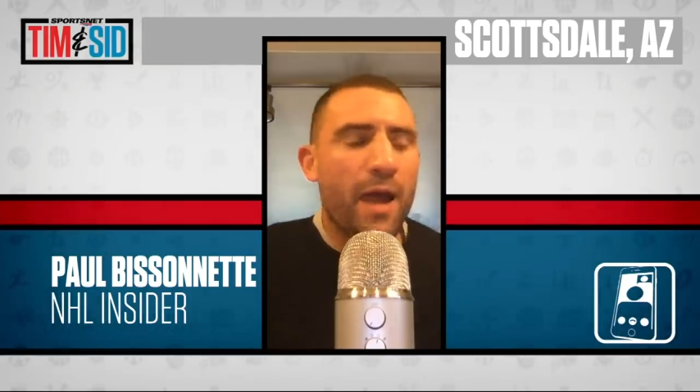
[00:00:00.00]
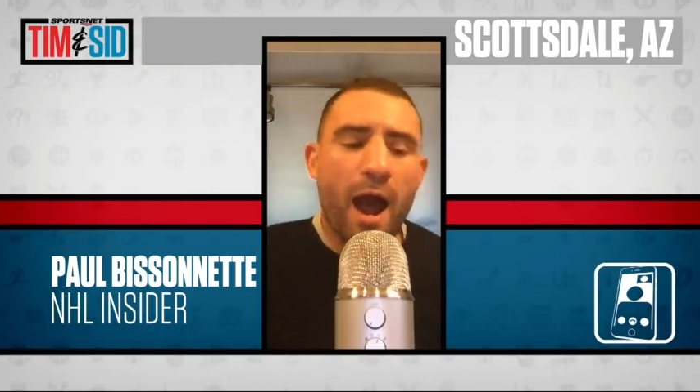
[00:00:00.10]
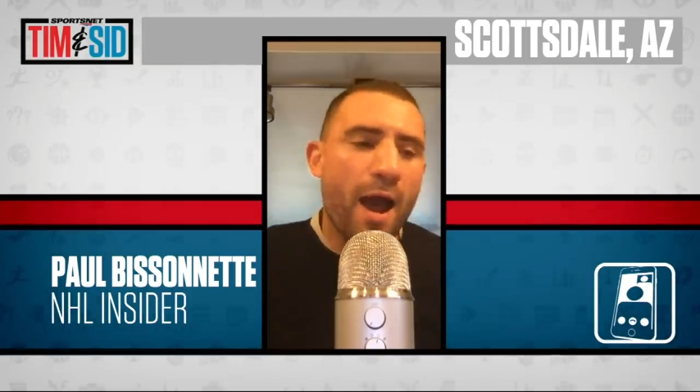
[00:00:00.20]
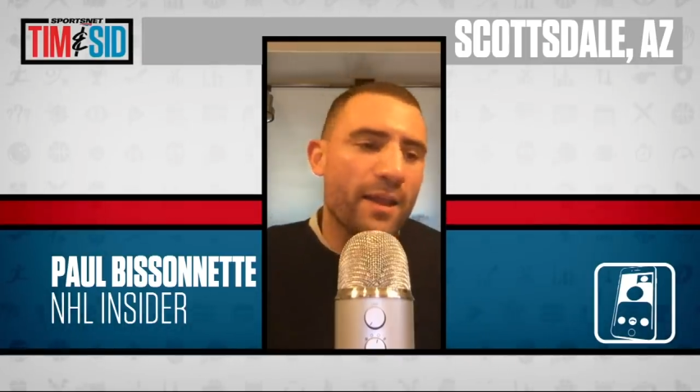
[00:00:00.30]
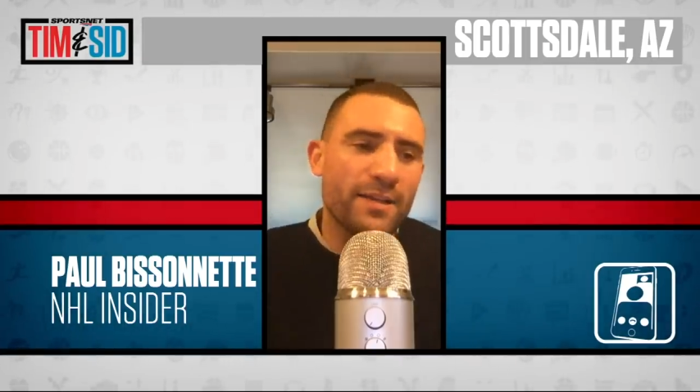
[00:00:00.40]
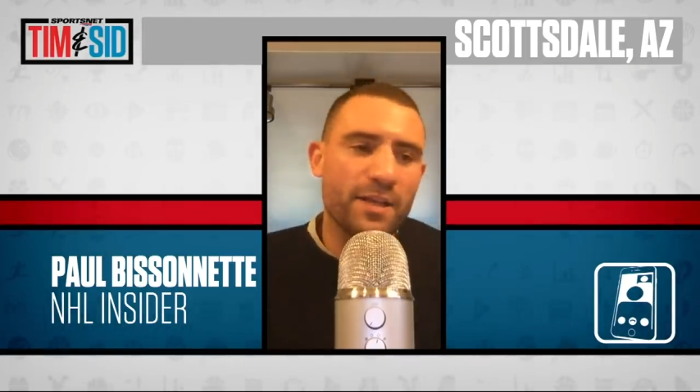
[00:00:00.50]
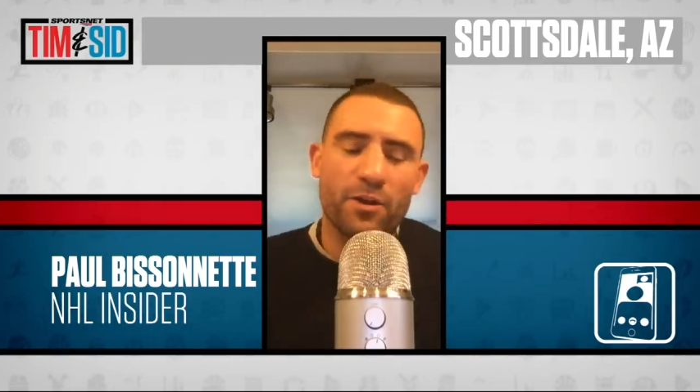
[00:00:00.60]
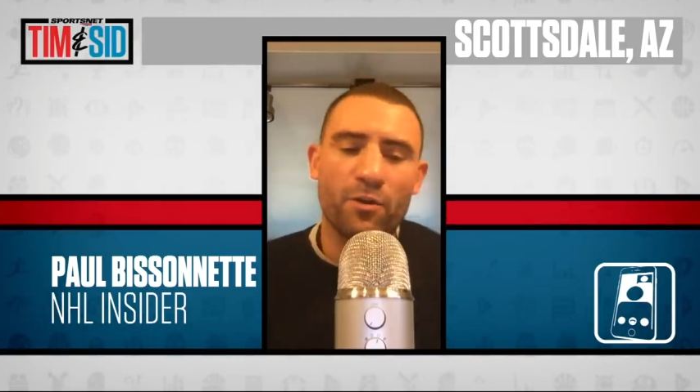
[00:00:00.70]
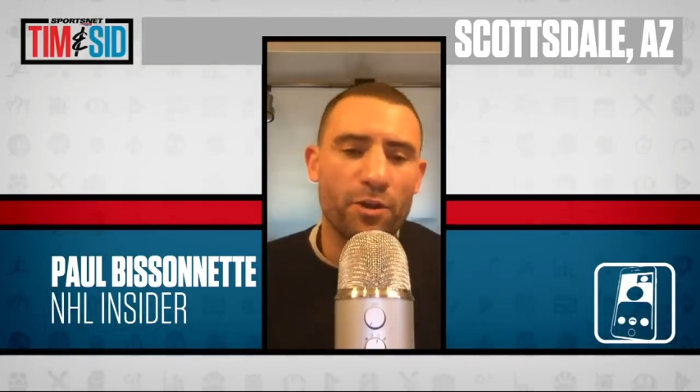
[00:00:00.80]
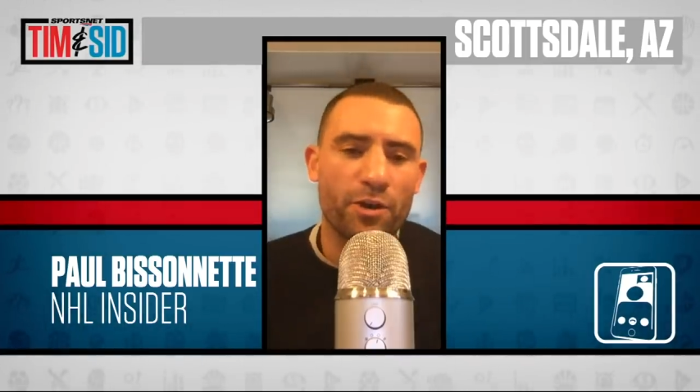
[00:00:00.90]
like I said
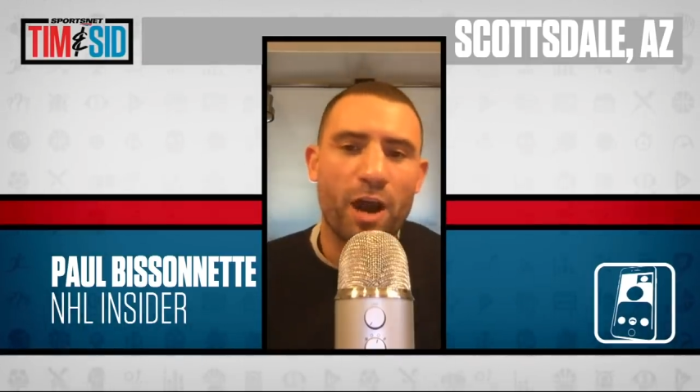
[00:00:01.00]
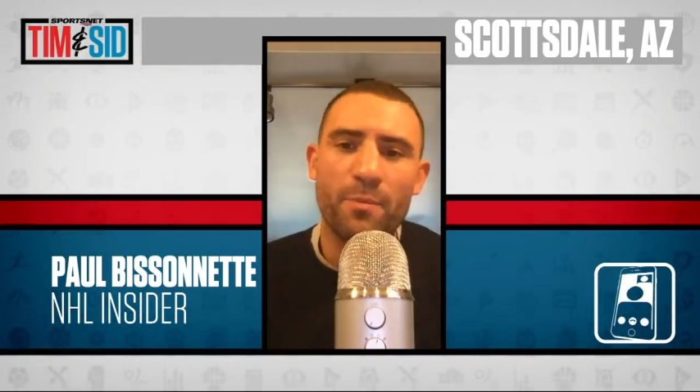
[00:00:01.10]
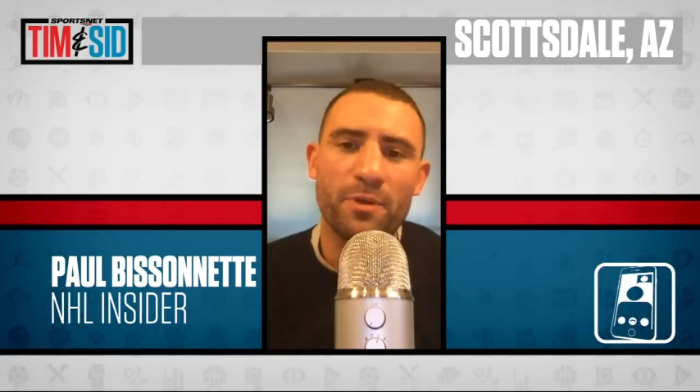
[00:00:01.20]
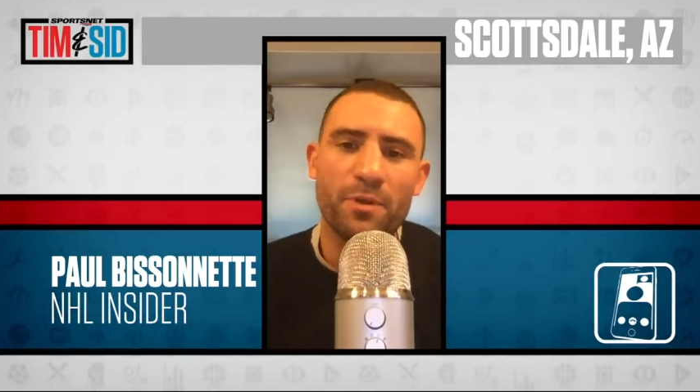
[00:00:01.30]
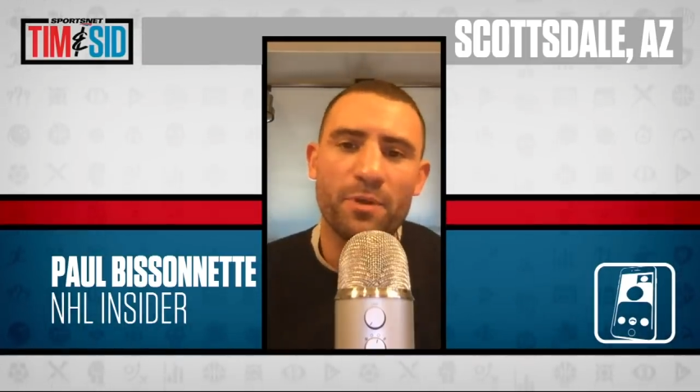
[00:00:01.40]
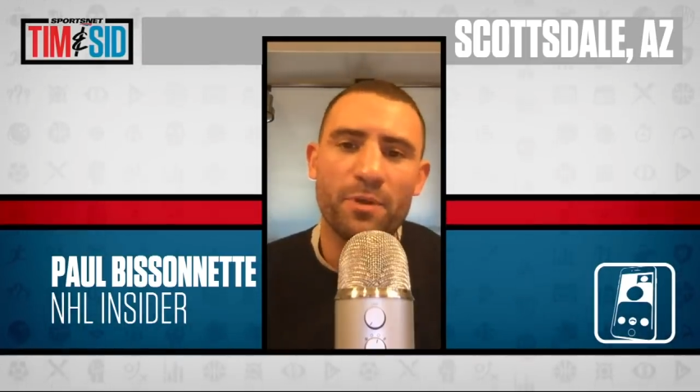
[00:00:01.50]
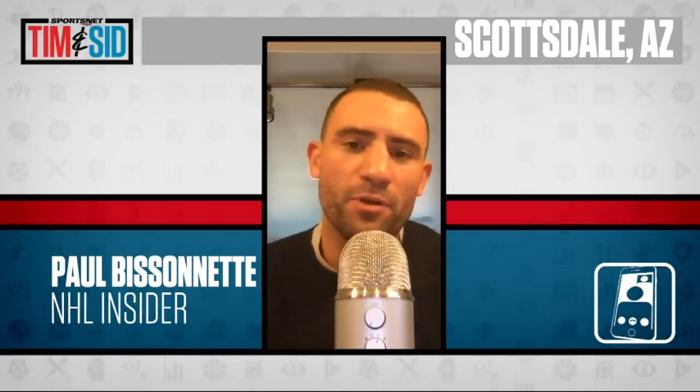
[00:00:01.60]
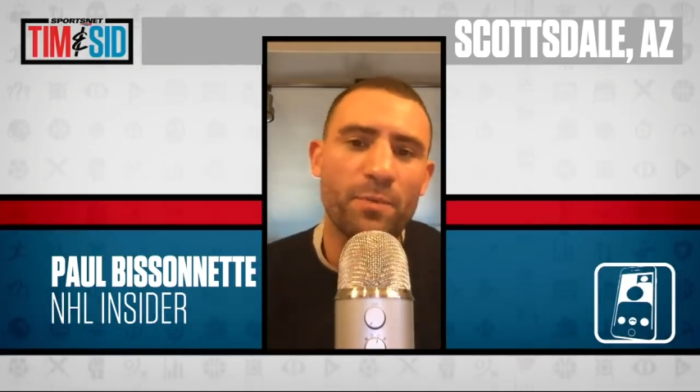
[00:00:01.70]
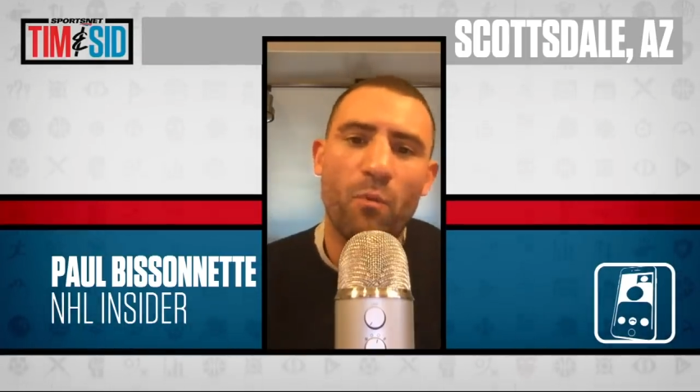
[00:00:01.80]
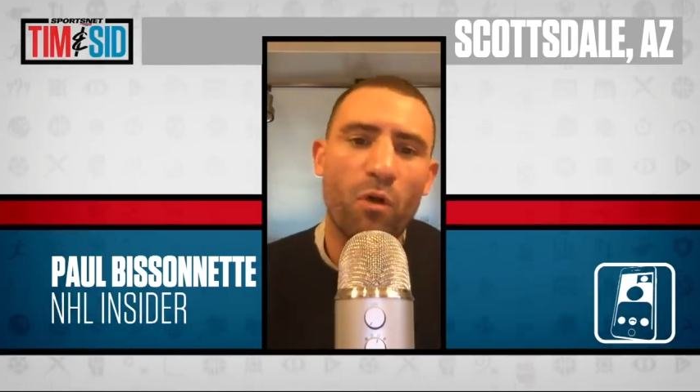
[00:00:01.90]
earlier, I'm a little bit
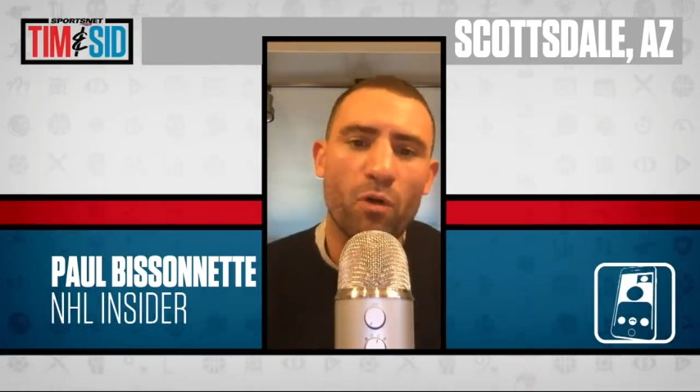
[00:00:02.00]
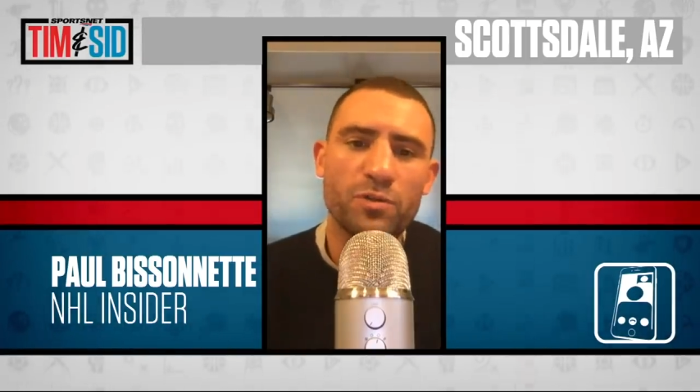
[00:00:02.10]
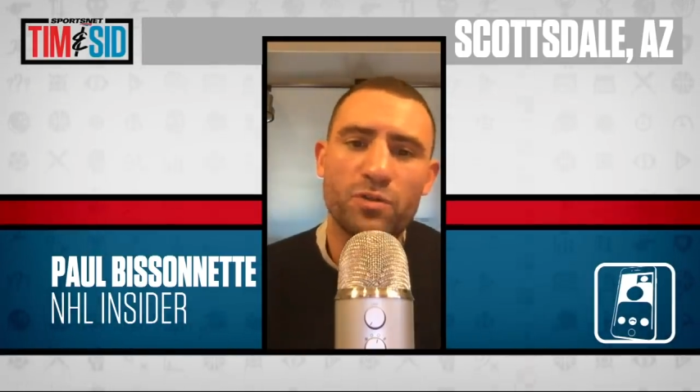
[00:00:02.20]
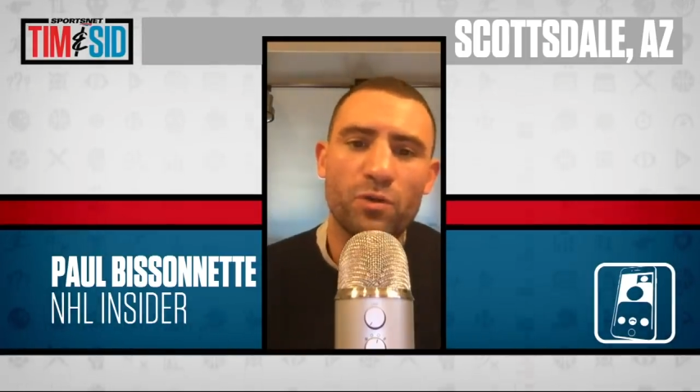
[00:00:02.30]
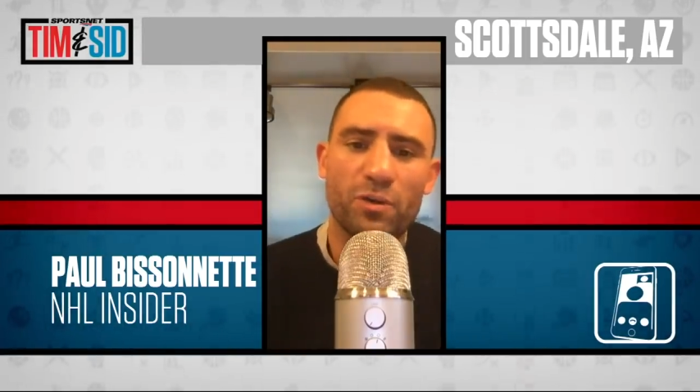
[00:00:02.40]
more old school,